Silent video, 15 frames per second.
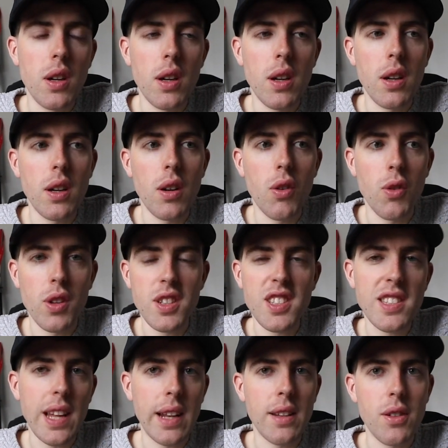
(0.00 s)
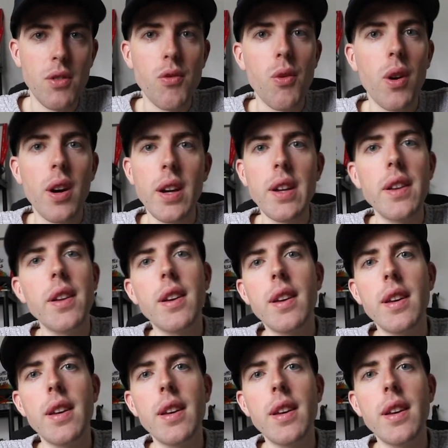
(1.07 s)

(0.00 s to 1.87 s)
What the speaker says: on a standard ride